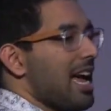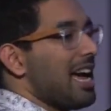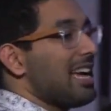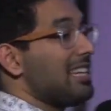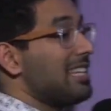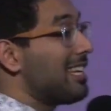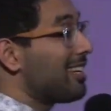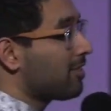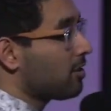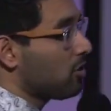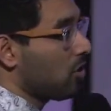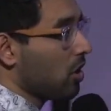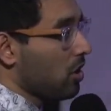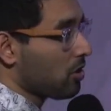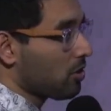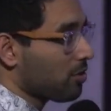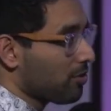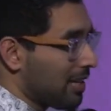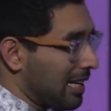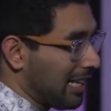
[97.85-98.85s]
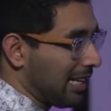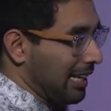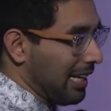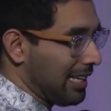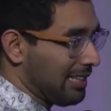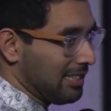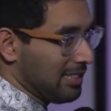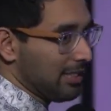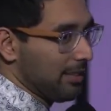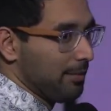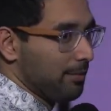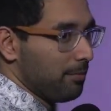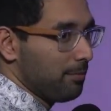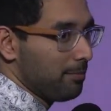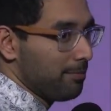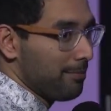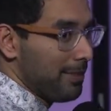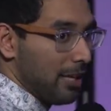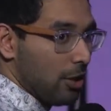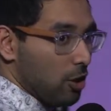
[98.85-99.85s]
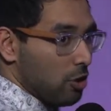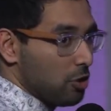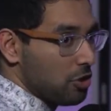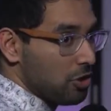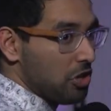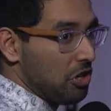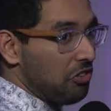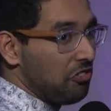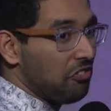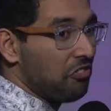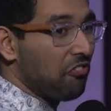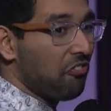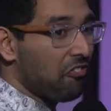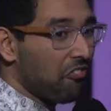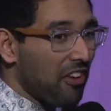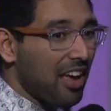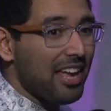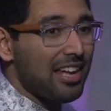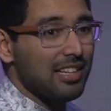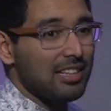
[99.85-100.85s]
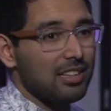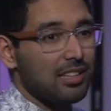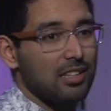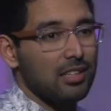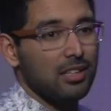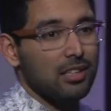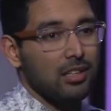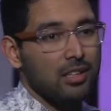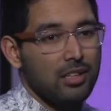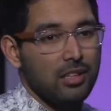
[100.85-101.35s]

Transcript: and yet not recognize Him because your faith,